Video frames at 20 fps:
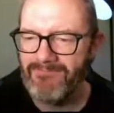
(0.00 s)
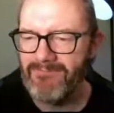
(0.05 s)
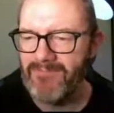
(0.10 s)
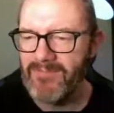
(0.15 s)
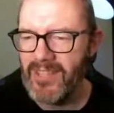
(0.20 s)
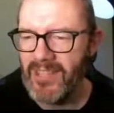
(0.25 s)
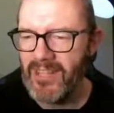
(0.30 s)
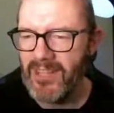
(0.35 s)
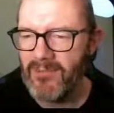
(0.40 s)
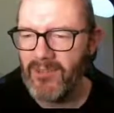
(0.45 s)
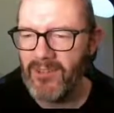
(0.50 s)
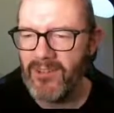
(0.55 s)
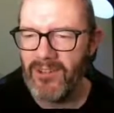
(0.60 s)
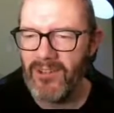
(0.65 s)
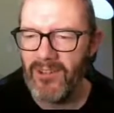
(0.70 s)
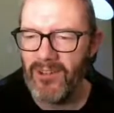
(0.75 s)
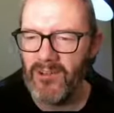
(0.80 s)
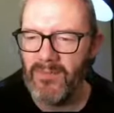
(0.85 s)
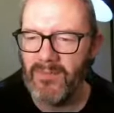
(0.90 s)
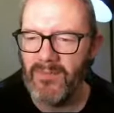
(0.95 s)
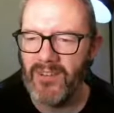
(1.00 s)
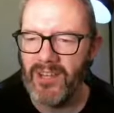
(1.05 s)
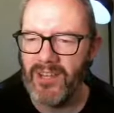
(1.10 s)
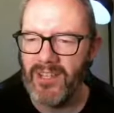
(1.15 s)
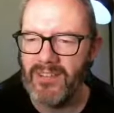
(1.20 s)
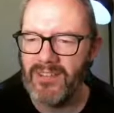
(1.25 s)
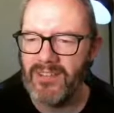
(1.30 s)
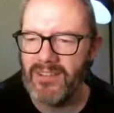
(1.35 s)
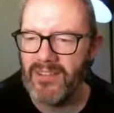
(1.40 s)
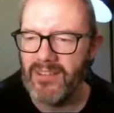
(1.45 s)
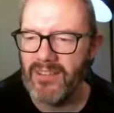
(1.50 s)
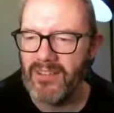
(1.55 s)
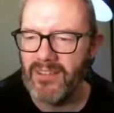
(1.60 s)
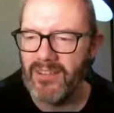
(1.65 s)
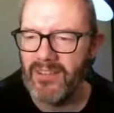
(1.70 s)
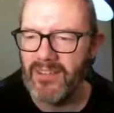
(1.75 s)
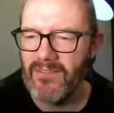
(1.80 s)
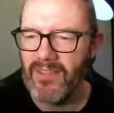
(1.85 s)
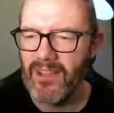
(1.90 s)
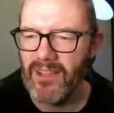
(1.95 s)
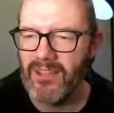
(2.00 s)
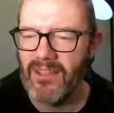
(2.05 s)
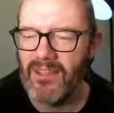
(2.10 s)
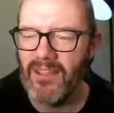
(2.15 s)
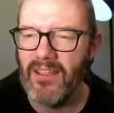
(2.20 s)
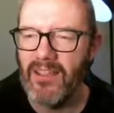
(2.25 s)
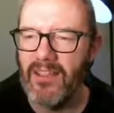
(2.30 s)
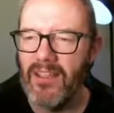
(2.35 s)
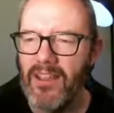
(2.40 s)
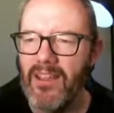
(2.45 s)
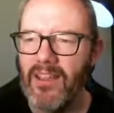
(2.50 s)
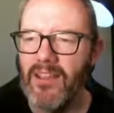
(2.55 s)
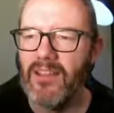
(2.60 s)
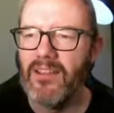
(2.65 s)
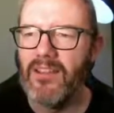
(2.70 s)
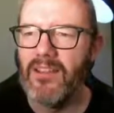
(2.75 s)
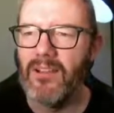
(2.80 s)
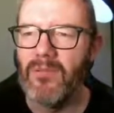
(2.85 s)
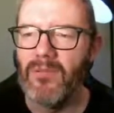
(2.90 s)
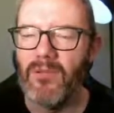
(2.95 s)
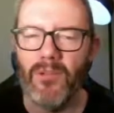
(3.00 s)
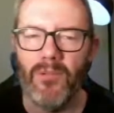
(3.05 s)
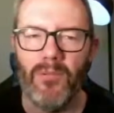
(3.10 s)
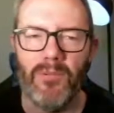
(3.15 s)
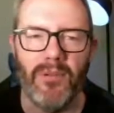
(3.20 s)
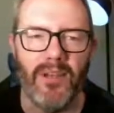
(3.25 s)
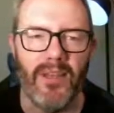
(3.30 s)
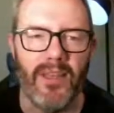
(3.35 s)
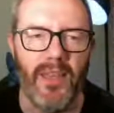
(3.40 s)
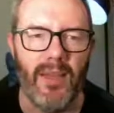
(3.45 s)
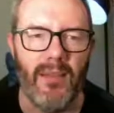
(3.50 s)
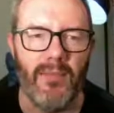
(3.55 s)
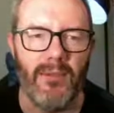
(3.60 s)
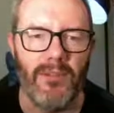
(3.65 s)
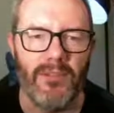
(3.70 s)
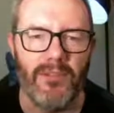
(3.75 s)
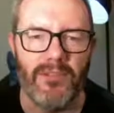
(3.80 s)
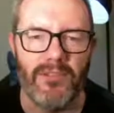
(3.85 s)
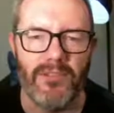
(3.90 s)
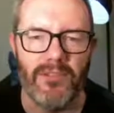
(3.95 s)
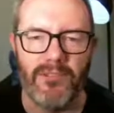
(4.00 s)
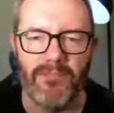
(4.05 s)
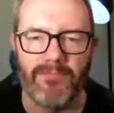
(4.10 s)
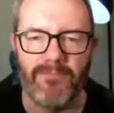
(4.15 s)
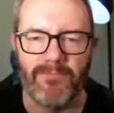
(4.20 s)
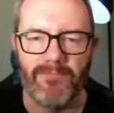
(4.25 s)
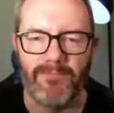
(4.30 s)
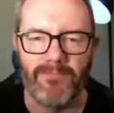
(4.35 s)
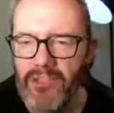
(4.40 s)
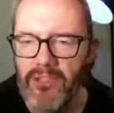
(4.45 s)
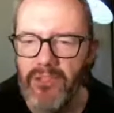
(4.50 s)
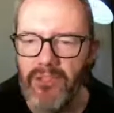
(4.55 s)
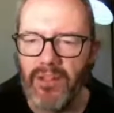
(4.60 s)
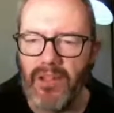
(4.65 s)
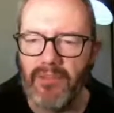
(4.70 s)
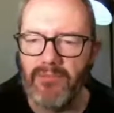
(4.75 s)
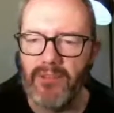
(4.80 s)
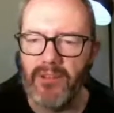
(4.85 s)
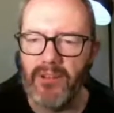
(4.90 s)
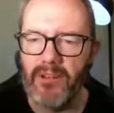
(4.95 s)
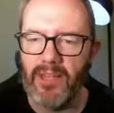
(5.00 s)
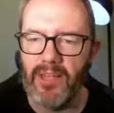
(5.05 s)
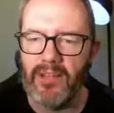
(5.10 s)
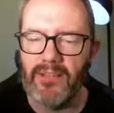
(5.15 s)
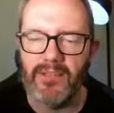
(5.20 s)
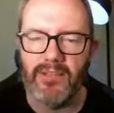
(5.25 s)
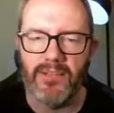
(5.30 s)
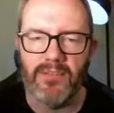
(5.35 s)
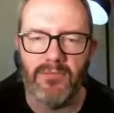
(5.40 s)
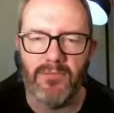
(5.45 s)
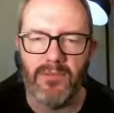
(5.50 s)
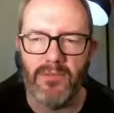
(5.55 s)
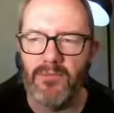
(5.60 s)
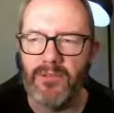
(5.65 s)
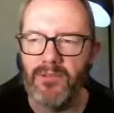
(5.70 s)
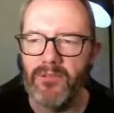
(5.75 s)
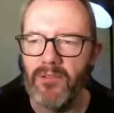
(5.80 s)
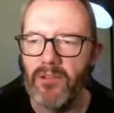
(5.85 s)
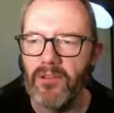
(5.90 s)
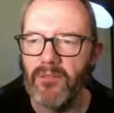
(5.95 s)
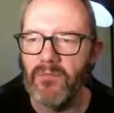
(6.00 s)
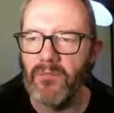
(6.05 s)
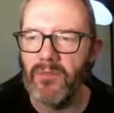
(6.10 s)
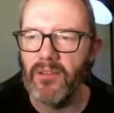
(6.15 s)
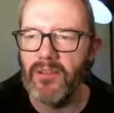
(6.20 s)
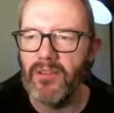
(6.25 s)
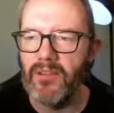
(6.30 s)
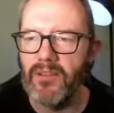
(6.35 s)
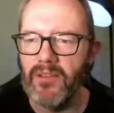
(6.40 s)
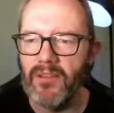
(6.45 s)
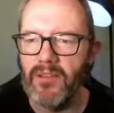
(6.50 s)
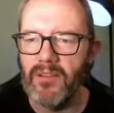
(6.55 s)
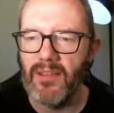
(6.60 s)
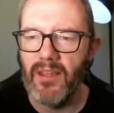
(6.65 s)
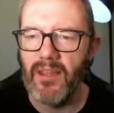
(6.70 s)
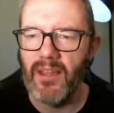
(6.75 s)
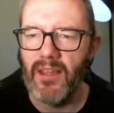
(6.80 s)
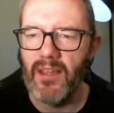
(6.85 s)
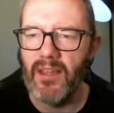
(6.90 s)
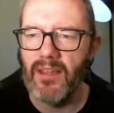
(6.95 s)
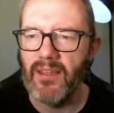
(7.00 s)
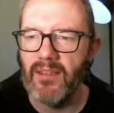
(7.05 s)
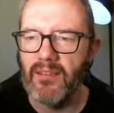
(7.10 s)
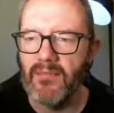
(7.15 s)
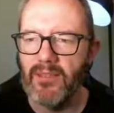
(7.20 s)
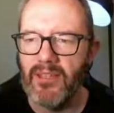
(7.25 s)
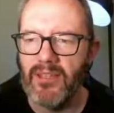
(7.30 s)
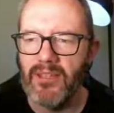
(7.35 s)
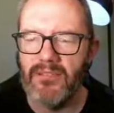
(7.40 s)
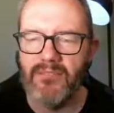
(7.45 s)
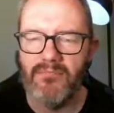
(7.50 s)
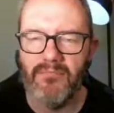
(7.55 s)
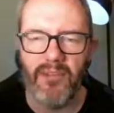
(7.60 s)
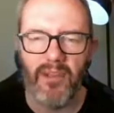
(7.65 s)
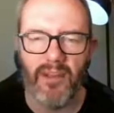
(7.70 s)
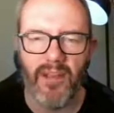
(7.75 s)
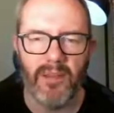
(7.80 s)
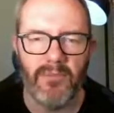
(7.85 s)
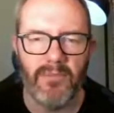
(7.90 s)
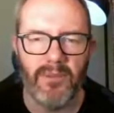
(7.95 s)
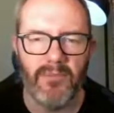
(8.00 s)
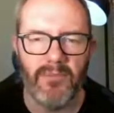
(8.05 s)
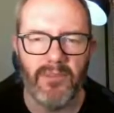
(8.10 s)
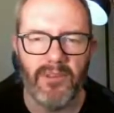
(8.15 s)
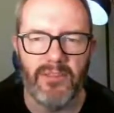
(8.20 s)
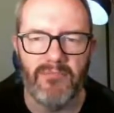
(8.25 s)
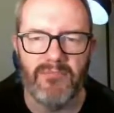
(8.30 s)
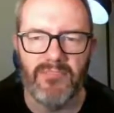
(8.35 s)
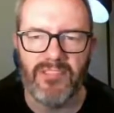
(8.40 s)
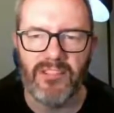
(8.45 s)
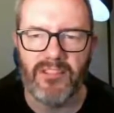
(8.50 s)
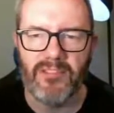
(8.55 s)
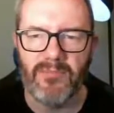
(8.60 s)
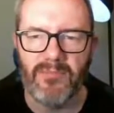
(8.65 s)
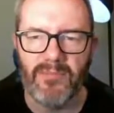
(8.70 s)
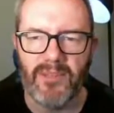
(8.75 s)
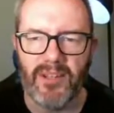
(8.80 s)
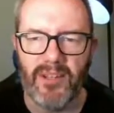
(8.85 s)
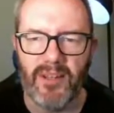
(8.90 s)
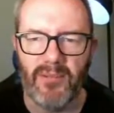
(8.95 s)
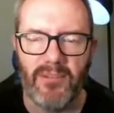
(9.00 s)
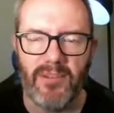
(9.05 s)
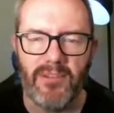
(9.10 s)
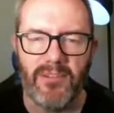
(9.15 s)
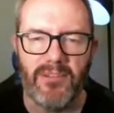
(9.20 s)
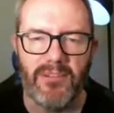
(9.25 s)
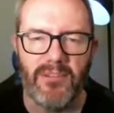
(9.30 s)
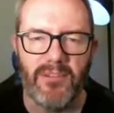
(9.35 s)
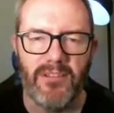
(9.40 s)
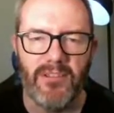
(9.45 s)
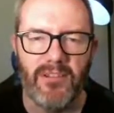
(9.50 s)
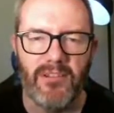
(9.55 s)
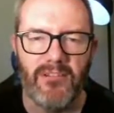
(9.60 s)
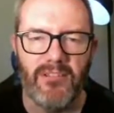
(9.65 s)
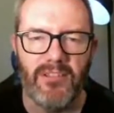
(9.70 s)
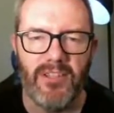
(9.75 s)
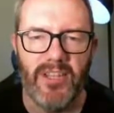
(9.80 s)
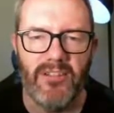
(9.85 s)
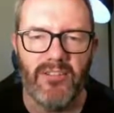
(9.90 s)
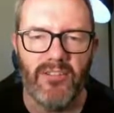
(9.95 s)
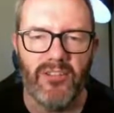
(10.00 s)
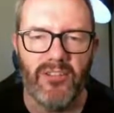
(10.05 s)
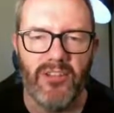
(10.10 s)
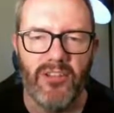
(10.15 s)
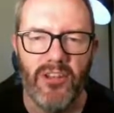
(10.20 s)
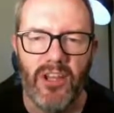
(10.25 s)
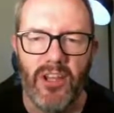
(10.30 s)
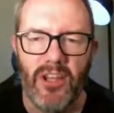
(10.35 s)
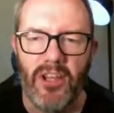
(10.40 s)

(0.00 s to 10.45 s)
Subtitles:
Now we've got to hope Valencia and Levante don't open a gap on us. Good effort, lads, is what we've gone with there. I mean, not happy with the result, but now we've got to turn our attention